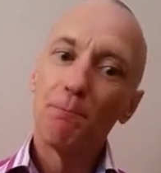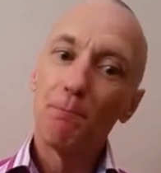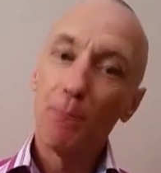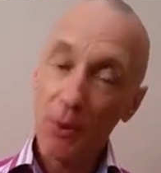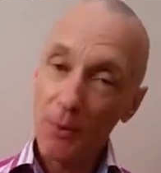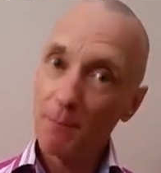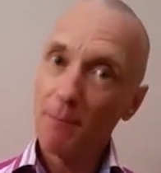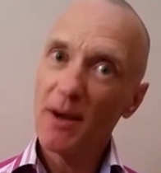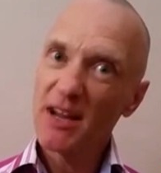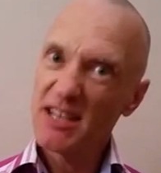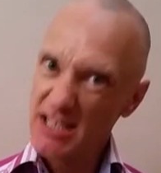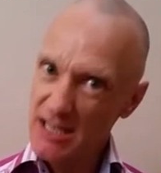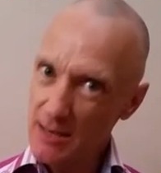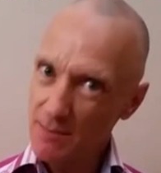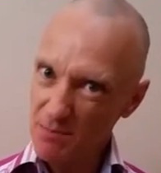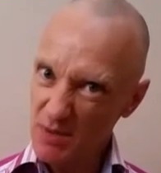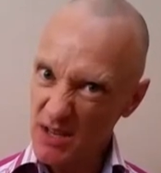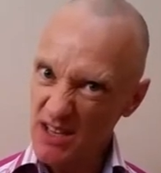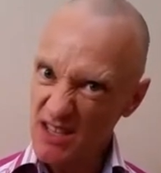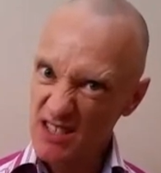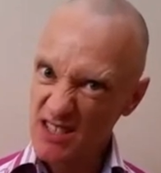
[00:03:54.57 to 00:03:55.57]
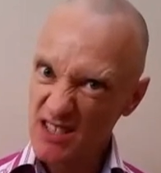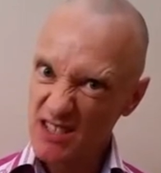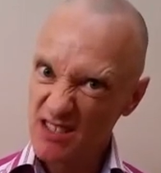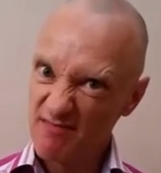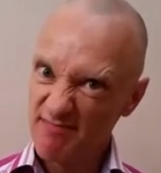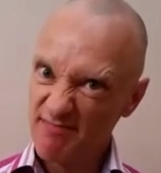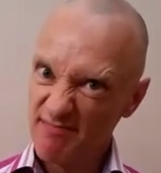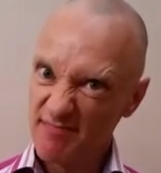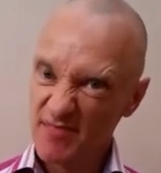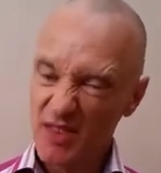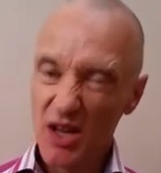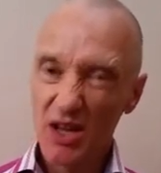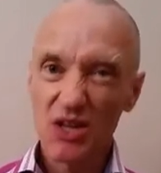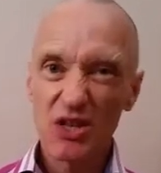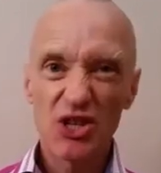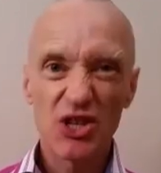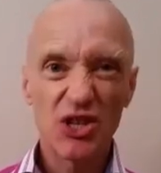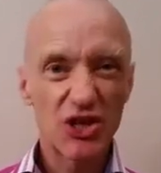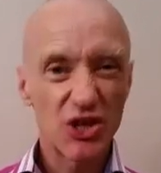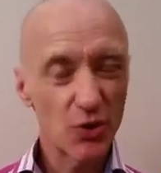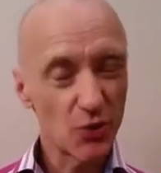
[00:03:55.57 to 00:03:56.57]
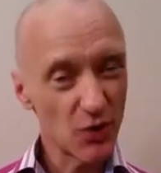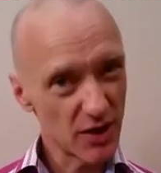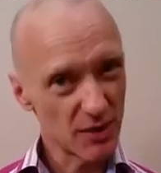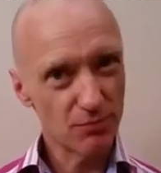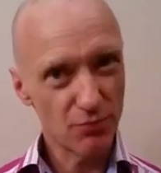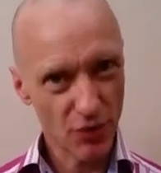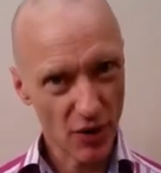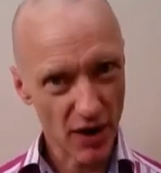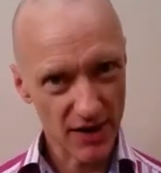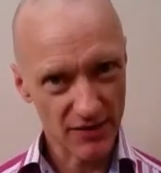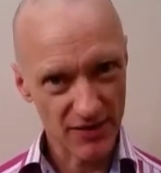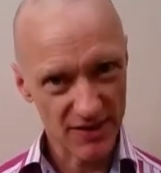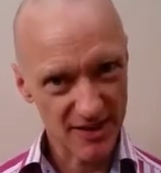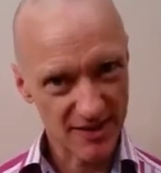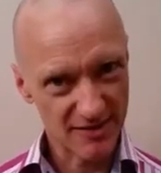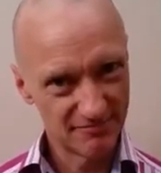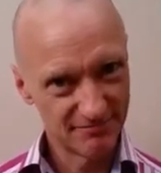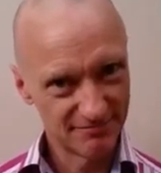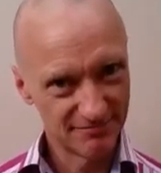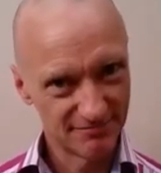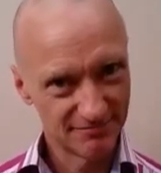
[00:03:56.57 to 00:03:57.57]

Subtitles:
But my tip is, do it in private.